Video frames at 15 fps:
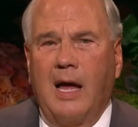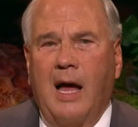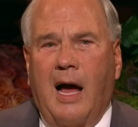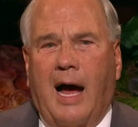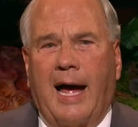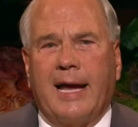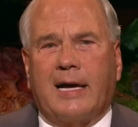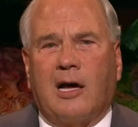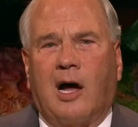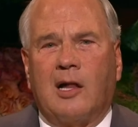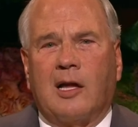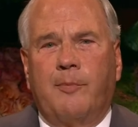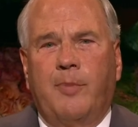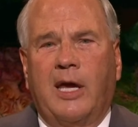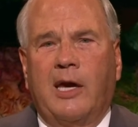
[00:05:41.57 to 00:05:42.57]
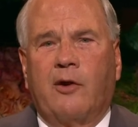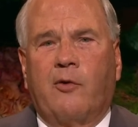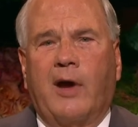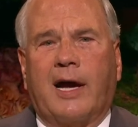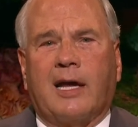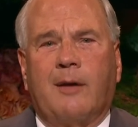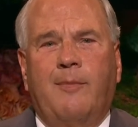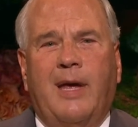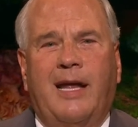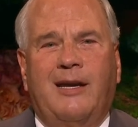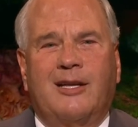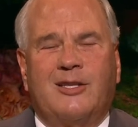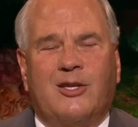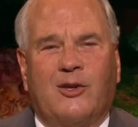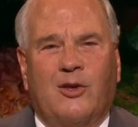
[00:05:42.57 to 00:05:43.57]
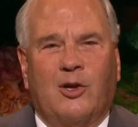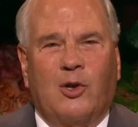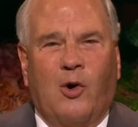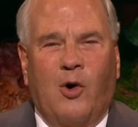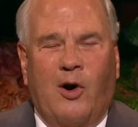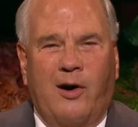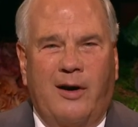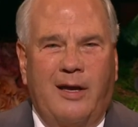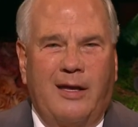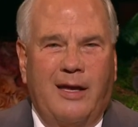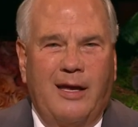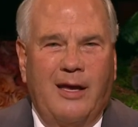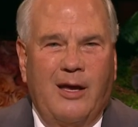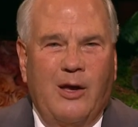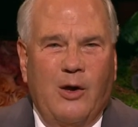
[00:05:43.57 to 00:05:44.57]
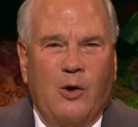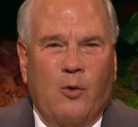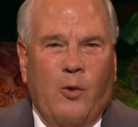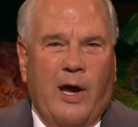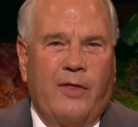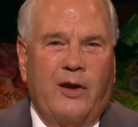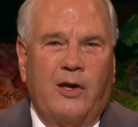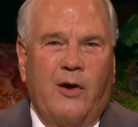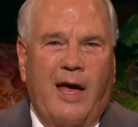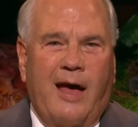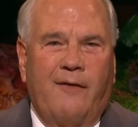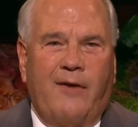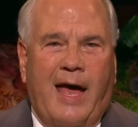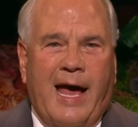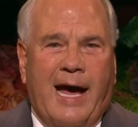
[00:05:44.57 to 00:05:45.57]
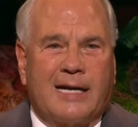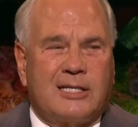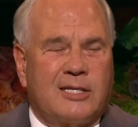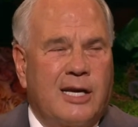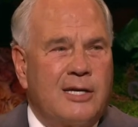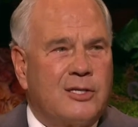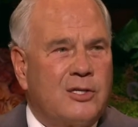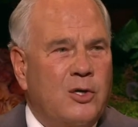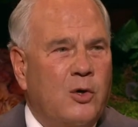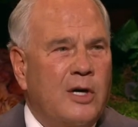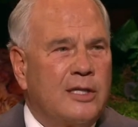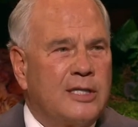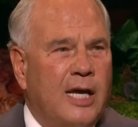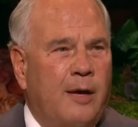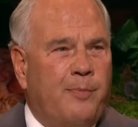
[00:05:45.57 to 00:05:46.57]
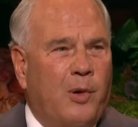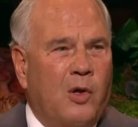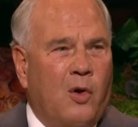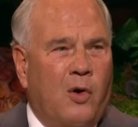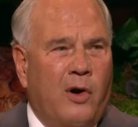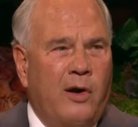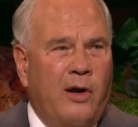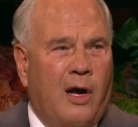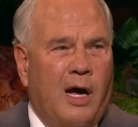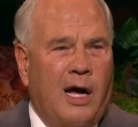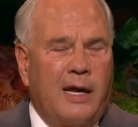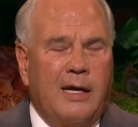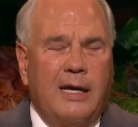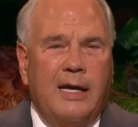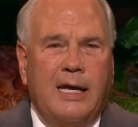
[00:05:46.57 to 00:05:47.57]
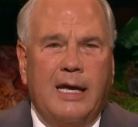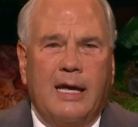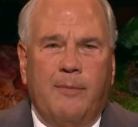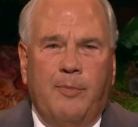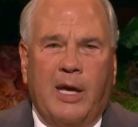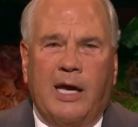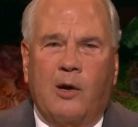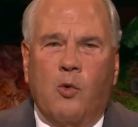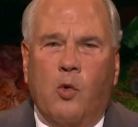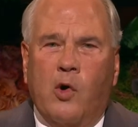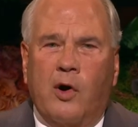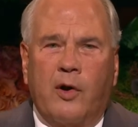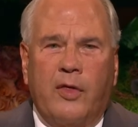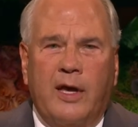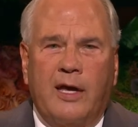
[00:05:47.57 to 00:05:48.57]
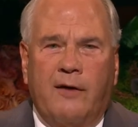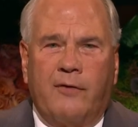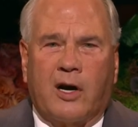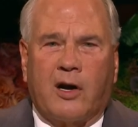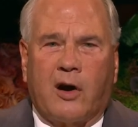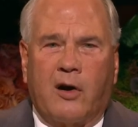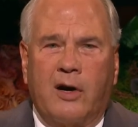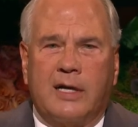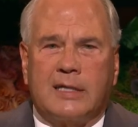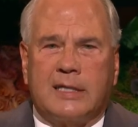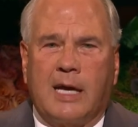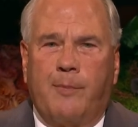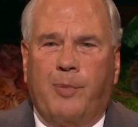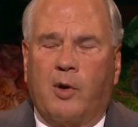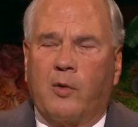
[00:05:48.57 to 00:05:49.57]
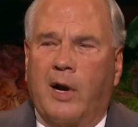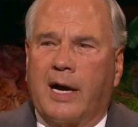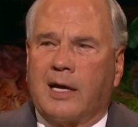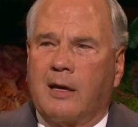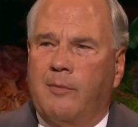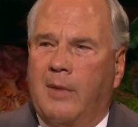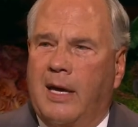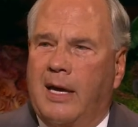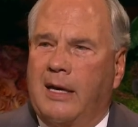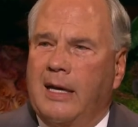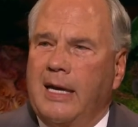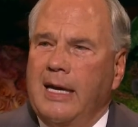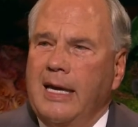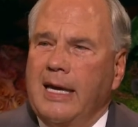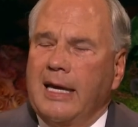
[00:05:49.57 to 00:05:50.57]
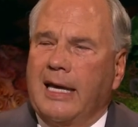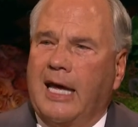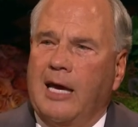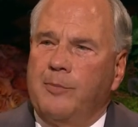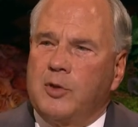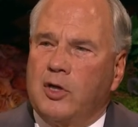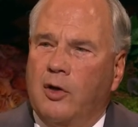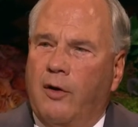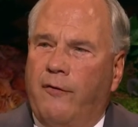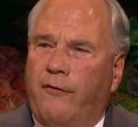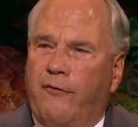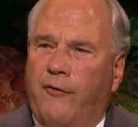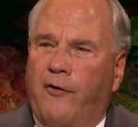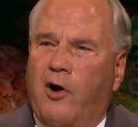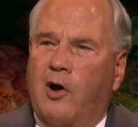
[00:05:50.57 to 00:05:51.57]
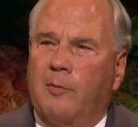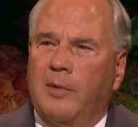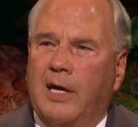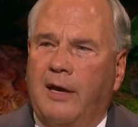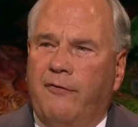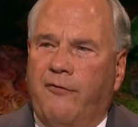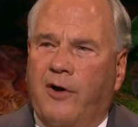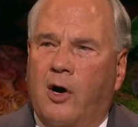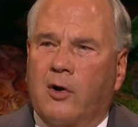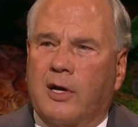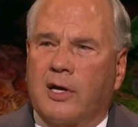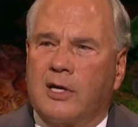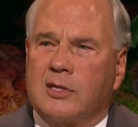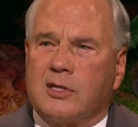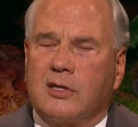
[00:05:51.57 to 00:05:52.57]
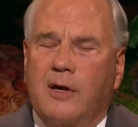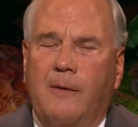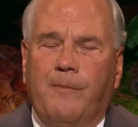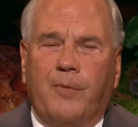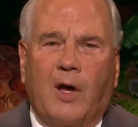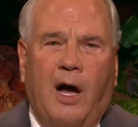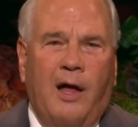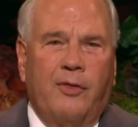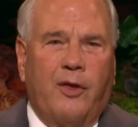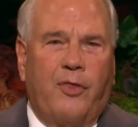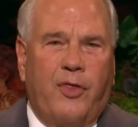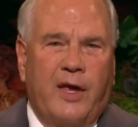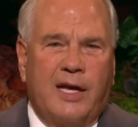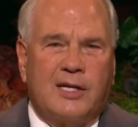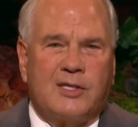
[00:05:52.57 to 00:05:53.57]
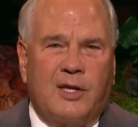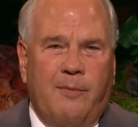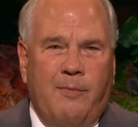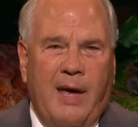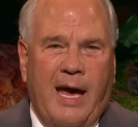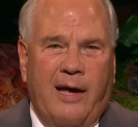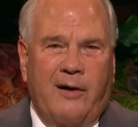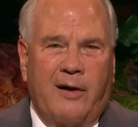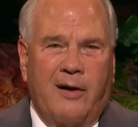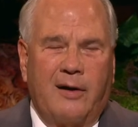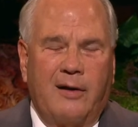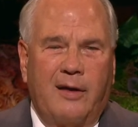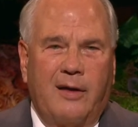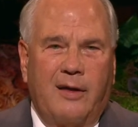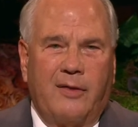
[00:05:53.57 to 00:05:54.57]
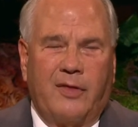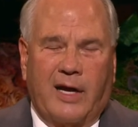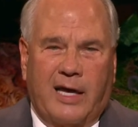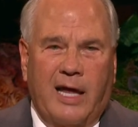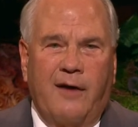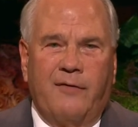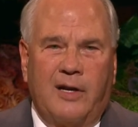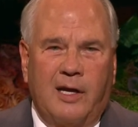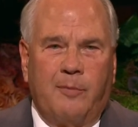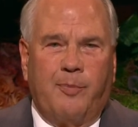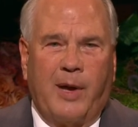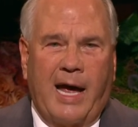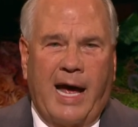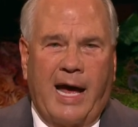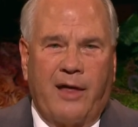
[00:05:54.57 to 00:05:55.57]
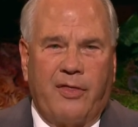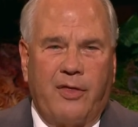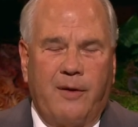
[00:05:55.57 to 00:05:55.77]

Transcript: I call it being recommended to the Lord. Whether you have access to a temple or not, being worthy of a current temple recommend keeps you firmly focused on the things that matter, the covenant path.